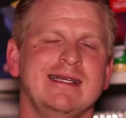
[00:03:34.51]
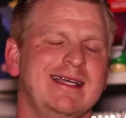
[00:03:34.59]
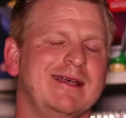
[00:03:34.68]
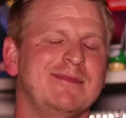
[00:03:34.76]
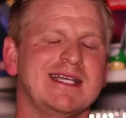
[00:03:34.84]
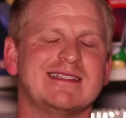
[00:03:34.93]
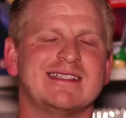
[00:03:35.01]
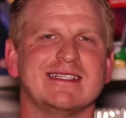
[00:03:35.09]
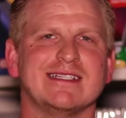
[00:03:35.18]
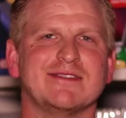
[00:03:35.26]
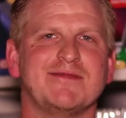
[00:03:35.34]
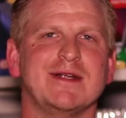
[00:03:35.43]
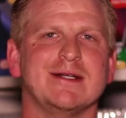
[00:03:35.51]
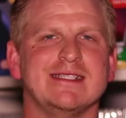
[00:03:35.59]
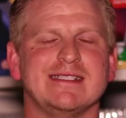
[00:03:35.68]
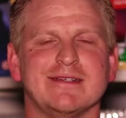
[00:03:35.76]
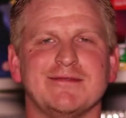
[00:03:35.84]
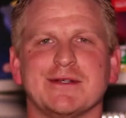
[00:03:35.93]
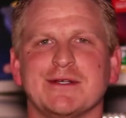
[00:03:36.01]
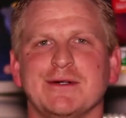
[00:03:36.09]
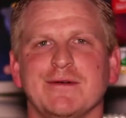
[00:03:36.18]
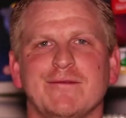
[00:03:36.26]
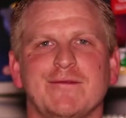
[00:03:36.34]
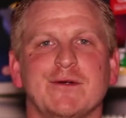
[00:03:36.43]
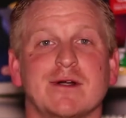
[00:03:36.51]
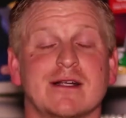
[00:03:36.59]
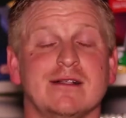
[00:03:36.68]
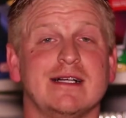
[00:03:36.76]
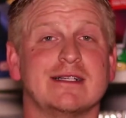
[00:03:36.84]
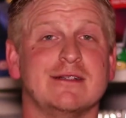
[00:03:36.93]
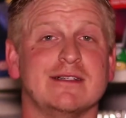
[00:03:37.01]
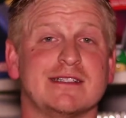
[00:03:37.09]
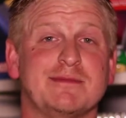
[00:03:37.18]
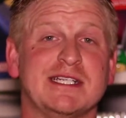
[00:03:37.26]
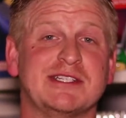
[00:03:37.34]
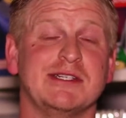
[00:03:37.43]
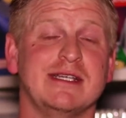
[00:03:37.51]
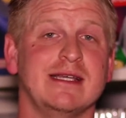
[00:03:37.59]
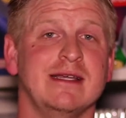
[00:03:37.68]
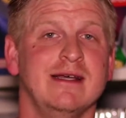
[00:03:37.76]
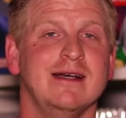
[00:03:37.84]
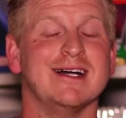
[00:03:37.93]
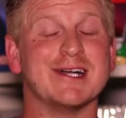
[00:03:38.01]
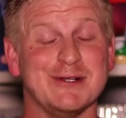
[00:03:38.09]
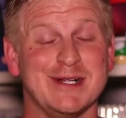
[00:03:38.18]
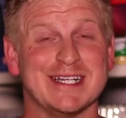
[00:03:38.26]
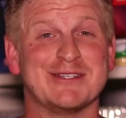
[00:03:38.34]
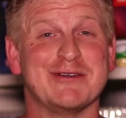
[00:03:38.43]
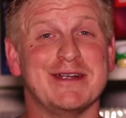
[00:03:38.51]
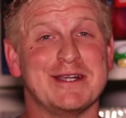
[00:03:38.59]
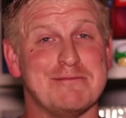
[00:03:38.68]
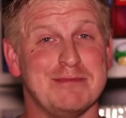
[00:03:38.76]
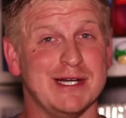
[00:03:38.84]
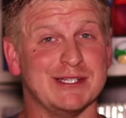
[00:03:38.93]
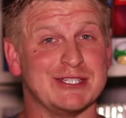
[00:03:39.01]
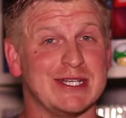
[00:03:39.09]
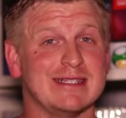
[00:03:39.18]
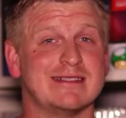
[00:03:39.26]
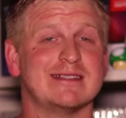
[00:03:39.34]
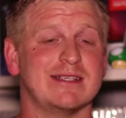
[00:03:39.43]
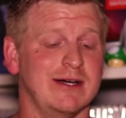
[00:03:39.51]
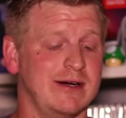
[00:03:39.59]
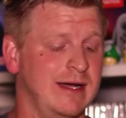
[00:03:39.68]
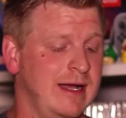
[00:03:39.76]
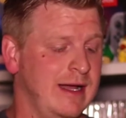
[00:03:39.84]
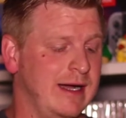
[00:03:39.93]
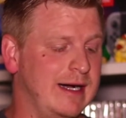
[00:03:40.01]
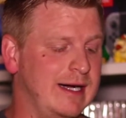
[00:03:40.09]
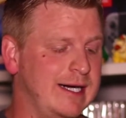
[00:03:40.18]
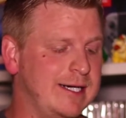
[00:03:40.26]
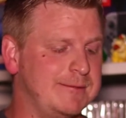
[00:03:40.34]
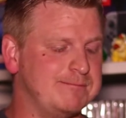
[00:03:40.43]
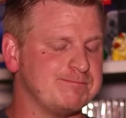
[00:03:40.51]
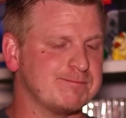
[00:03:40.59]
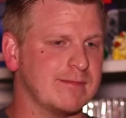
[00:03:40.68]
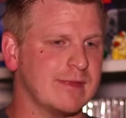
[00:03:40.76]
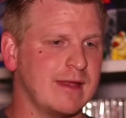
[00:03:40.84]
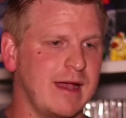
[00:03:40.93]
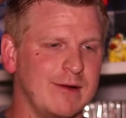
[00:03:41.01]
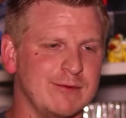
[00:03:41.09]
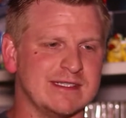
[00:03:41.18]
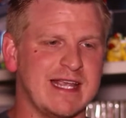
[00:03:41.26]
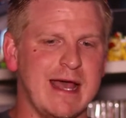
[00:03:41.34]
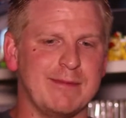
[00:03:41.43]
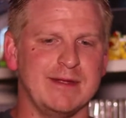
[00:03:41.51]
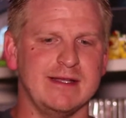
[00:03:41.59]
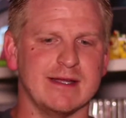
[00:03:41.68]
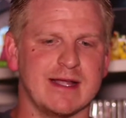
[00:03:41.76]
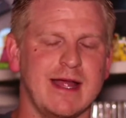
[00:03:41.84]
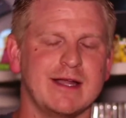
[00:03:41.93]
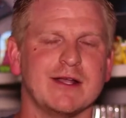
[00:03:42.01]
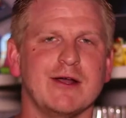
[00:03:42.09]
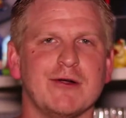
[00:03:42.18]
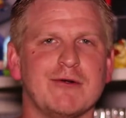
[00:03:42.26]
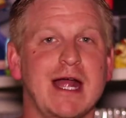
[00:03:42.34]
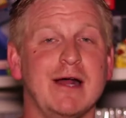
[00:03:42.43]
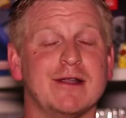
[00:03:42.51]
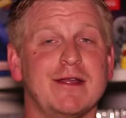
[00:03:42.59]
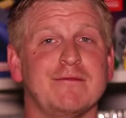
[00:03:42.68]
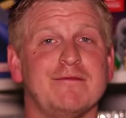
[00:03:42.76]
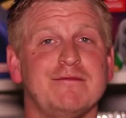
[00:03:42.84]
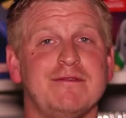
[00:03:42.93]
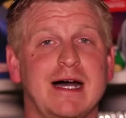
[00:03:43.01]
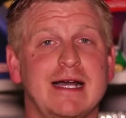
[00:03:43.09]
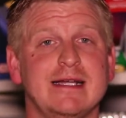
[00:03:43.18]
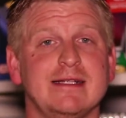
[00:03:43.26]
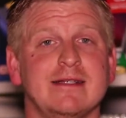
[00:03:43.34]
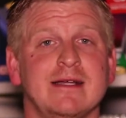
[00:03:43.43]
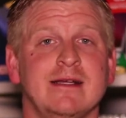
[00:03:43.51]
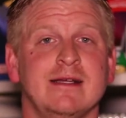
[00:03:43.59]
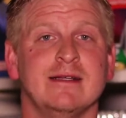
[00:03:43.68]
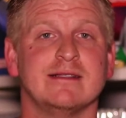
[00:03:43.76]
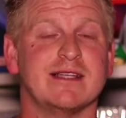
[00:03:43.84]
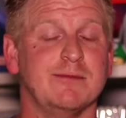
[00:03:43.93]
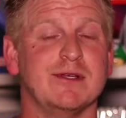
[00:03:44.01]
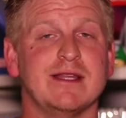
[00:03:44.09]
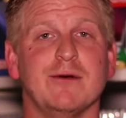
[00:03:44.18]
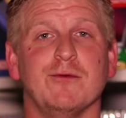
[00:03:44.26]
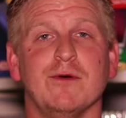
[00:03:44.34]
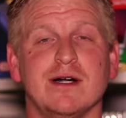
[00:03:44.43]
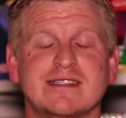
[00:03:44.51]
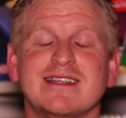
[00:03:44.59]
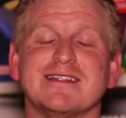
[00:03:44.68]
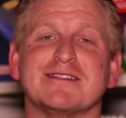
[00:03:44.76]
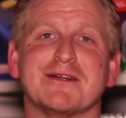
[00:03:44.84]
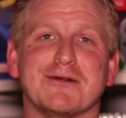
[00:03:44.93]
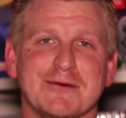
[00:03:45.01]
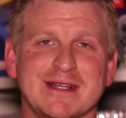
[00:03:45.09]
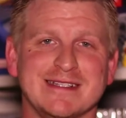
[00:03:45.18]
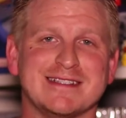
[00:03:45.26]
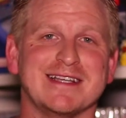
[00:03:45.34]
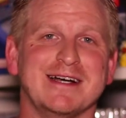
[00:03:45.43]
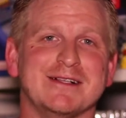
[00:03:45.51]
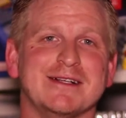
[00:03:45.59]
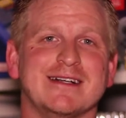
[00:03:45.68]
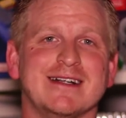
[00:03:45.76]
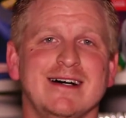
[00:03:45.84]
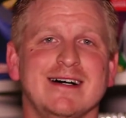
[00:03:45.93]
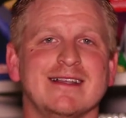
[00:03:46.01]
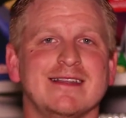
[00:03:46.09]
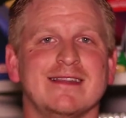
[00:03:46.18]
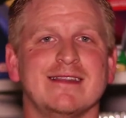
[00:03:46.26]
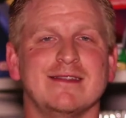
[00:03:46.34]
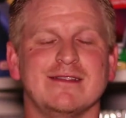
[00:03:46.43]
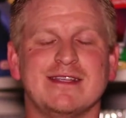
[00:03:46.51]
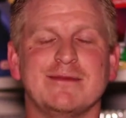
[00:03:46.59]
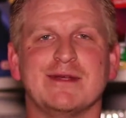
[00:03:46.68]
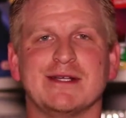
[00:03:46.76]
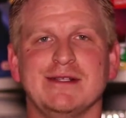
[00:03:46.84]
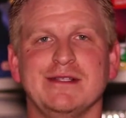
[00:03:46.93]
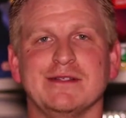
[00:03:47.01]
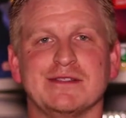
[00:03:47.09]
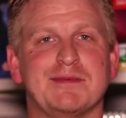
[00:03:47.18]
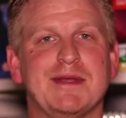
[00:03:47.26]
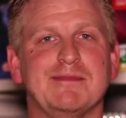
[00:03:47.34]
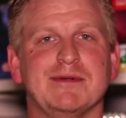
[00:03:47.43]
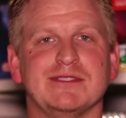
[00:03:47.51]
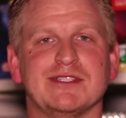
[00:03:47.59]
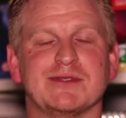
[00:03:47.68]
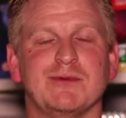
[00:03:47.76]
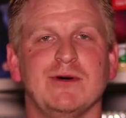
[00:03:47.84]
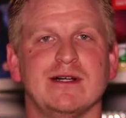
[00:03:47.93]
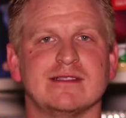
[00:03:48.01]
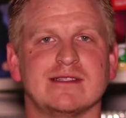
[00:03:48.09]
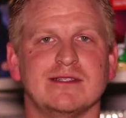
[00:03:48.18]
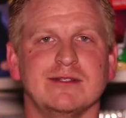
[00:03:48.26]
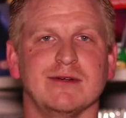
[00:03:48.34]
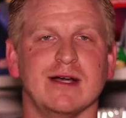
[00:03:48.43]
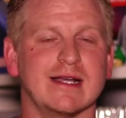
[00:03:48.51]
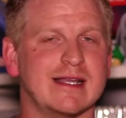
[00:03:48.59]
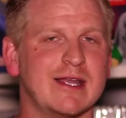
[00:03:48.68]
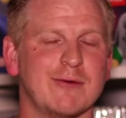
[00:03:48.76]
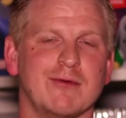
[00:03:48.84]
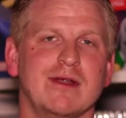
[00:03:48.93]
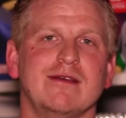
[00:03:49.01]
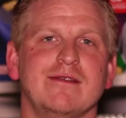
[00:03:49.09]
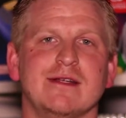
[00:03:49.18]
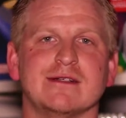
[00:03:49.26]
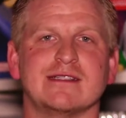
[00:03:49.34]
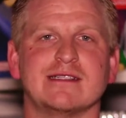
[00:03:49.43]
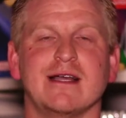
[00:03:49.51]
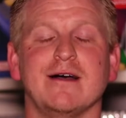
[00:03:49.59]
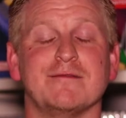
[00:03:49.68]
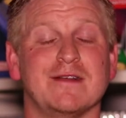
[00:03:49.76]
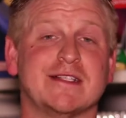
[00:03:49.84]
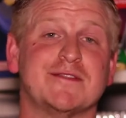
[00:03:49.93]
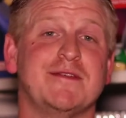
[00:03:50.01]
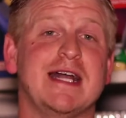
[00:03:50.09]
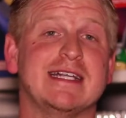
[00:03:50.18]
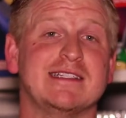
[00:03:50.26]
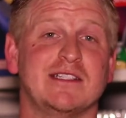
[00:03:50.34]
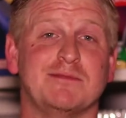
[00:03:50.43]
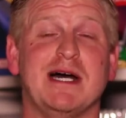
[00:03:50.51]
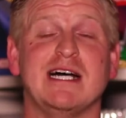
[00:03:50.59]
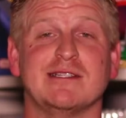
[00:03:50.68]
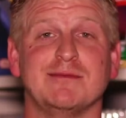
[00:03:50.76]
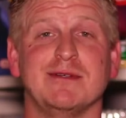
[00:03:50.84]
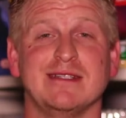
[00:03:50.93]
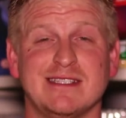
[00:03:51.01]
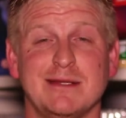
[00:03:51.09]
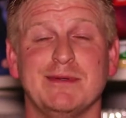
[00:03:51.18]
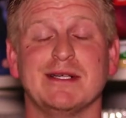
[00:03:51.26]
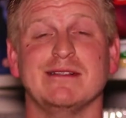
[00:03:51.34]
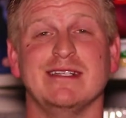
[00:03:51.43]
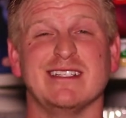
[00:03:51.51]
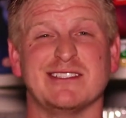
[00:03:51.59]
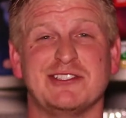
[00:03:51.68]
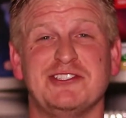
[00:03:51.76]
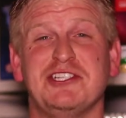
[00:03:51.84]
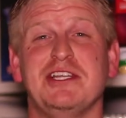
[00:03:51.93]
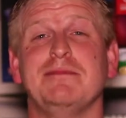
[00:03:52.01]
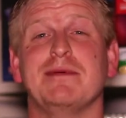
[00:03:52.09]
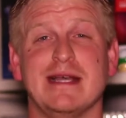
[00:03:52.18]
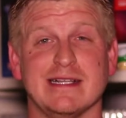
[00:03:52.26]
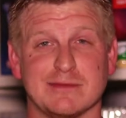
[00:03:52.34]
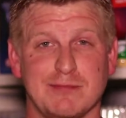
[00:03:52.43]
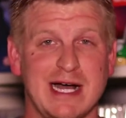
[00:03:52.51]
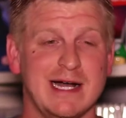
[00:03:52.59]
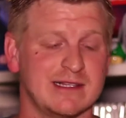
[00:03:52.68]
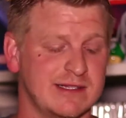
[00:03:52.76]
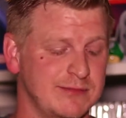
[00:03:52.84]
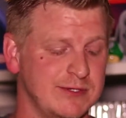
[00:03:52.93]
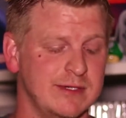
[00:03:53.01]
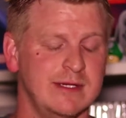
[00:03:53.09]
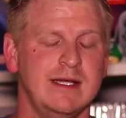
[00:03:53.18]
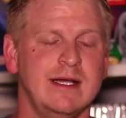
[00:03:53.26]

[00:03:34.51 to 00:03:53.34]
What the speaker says: It makes things very difficult for a collector, especially a collector on a budget. So I was happy to kind of go around and find someone that wasn't a reseller. Typically those people just want to get rid of their stuff as fast as possible and typically as cheap as possible.